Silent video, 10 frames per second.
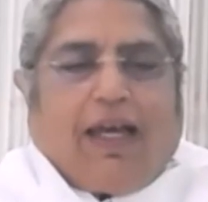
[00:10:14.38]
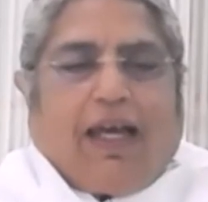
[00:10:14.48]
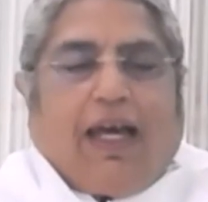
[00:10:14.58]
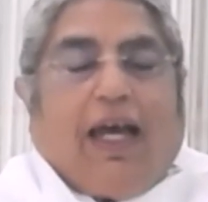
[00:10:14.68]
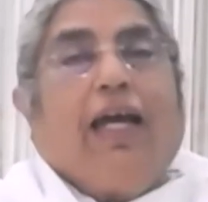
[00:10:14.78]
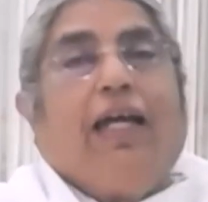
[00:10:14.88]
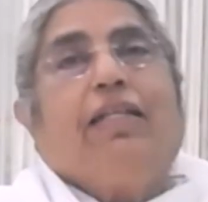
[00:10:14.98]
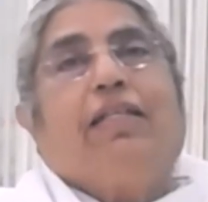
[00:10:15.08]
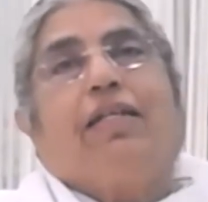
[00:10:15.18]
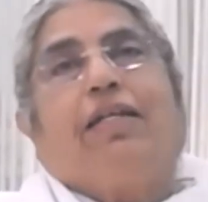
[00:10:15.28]

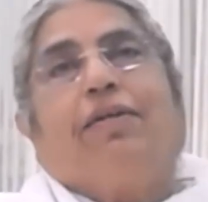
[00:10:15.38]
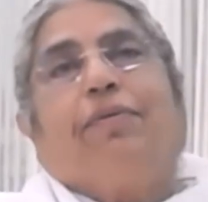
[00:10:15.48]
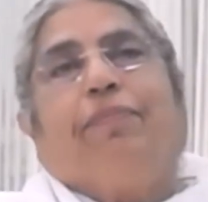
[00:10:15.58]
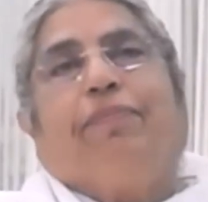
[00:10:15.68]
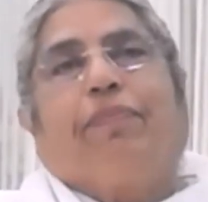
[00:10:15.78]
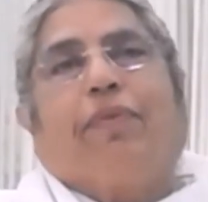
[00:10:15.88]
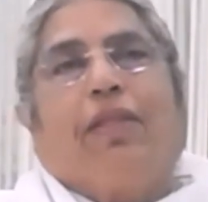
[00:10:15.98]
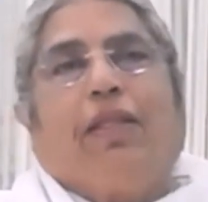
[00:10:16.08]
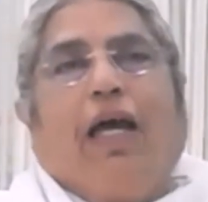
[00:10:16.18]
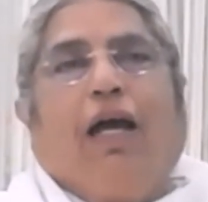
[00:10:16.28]
And
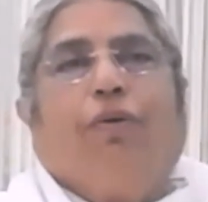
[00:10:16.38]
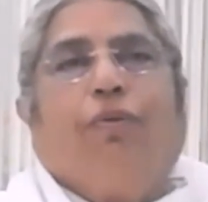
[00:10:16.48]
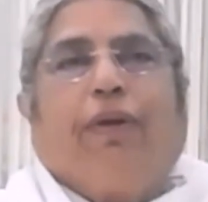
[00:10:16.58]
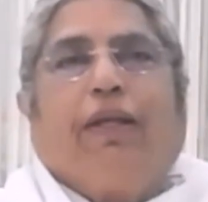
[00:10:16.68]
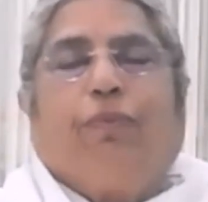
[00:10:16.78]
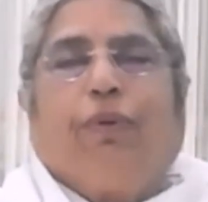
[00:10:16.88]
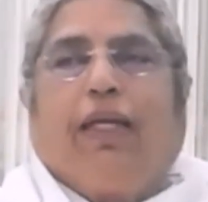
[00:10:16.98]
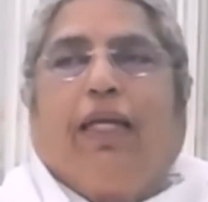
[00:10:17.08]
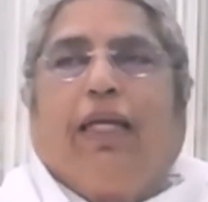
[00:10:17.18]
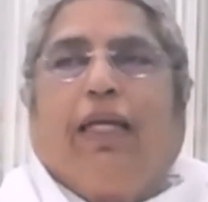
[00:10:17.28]
now when
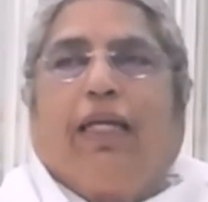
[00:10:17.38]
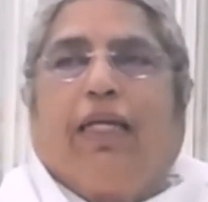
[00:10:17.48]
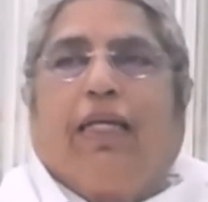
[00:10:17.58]
we